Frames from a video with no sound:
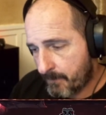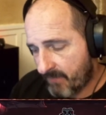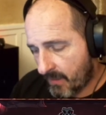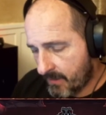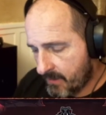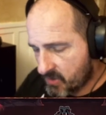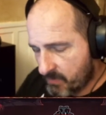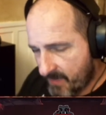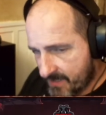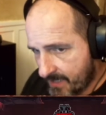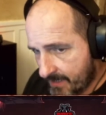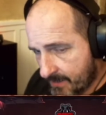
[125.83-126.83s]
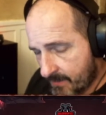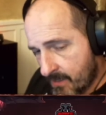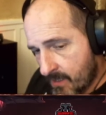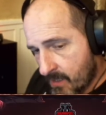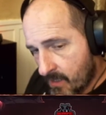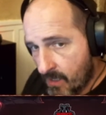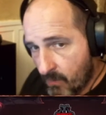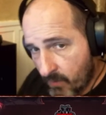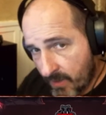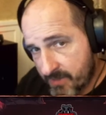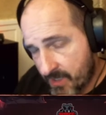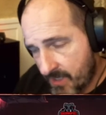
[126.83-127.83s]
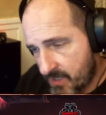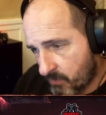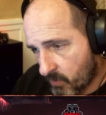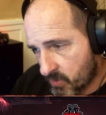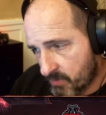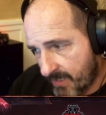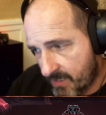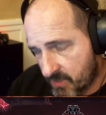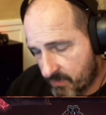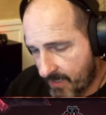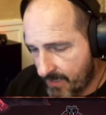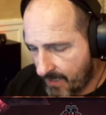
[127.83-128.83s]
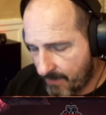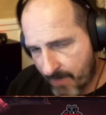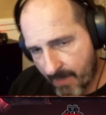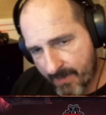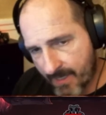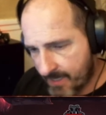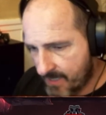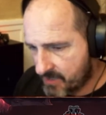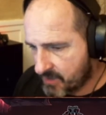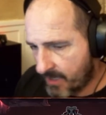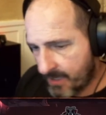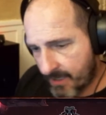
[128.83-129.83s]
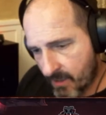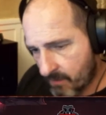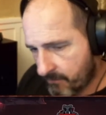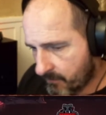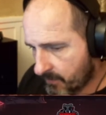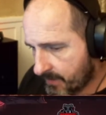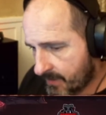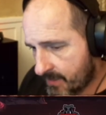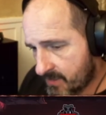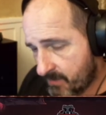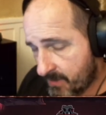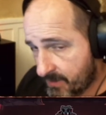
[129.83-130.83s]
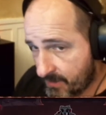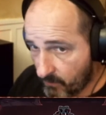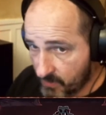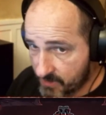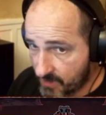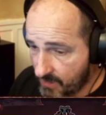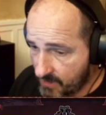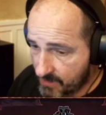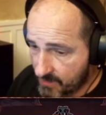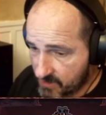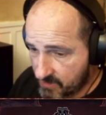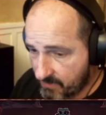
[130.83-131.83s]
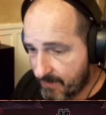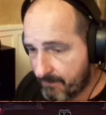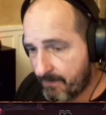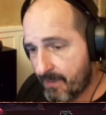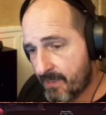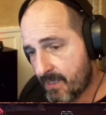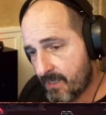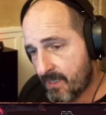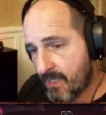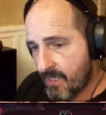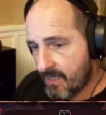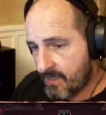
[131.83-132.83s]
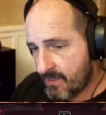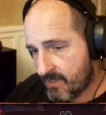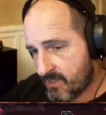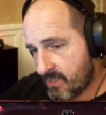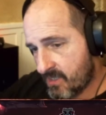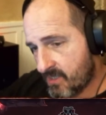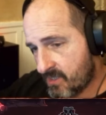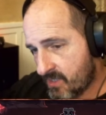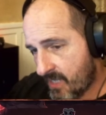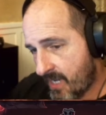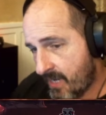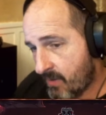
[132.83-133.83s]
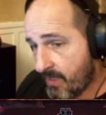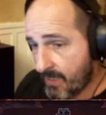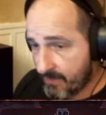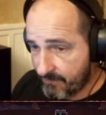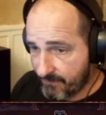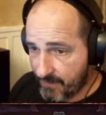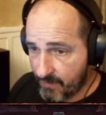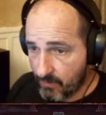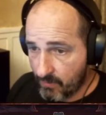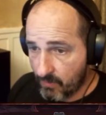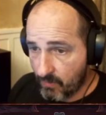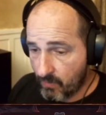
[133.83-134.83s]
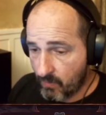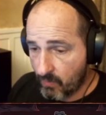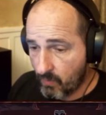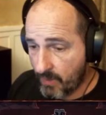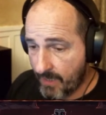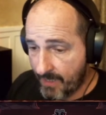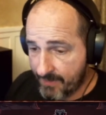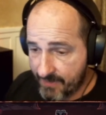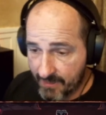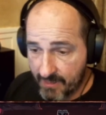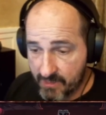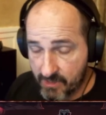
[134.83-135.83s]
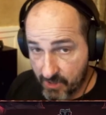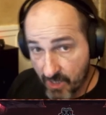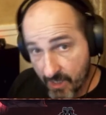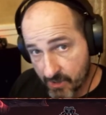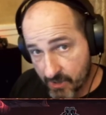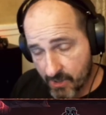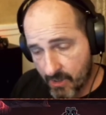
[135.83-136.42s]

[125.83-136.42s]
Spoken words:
Here's my take. When I was in esports management, and I'm probably going to get you a lot of guff for this, but once again, this is my opinion. This is how I feel, what I think needs to change.